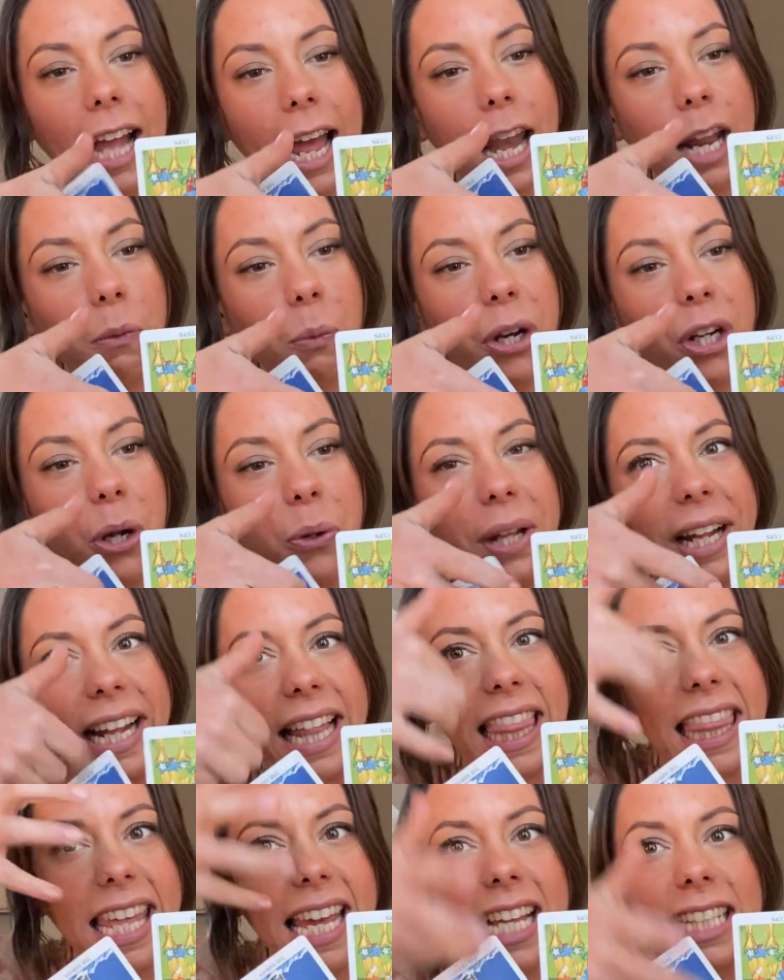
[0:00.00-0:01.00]
and I want to go
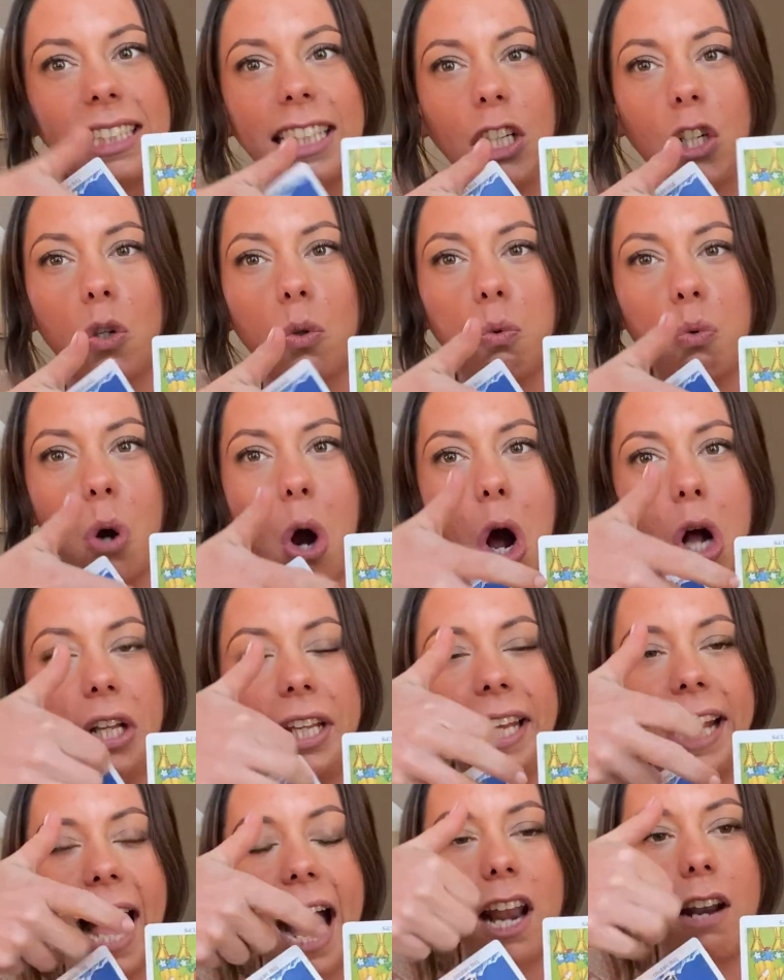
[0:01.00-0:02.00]
like this, like
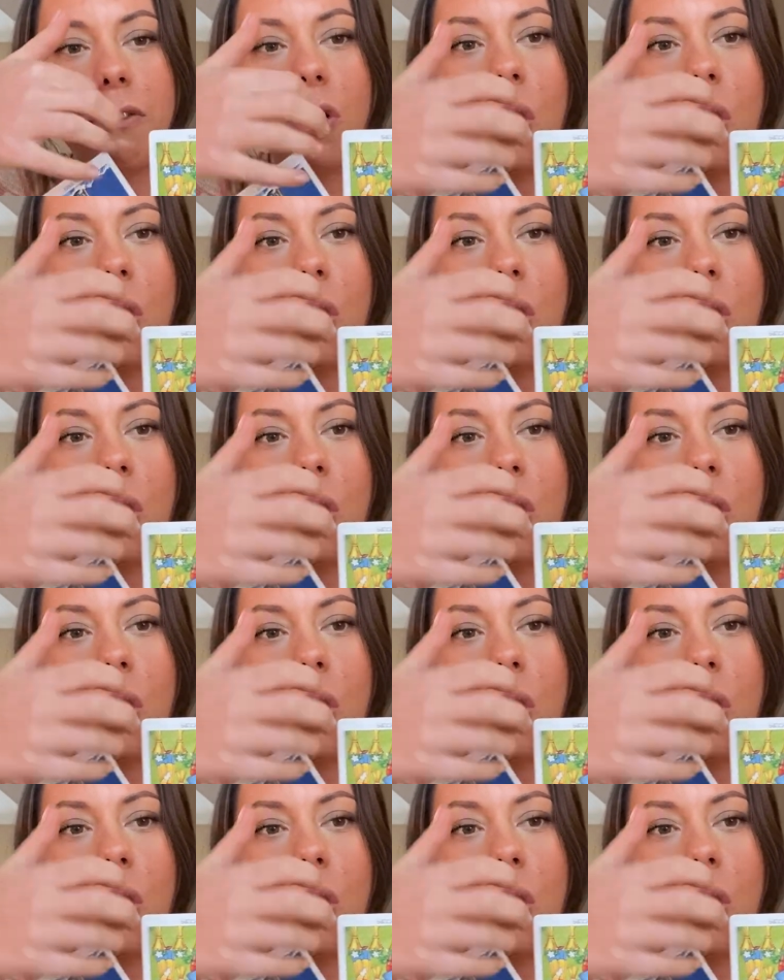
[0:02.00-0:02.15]
crawling out of